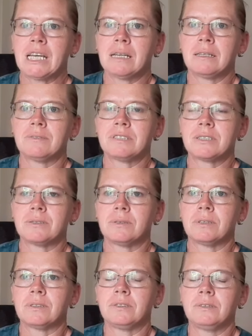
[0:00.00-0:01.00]
and I've still
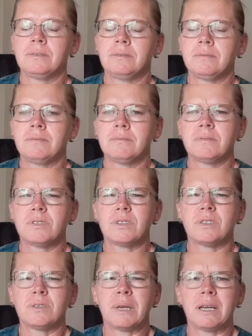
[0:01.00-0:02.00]
got to do
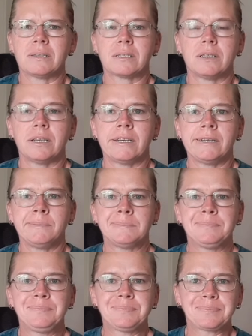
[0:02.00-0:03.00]
some house cleaning
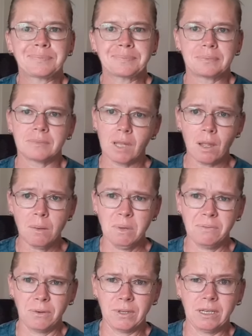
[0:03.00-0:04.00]

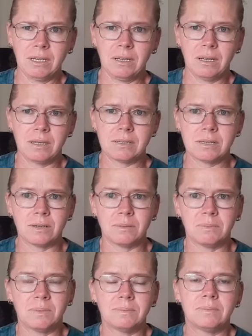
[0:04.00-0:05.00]
before the kid gets
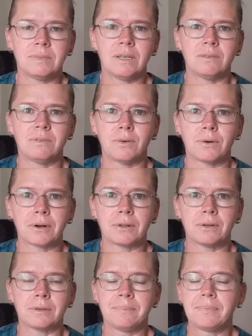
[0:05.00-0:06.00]
home at 4 o'clock.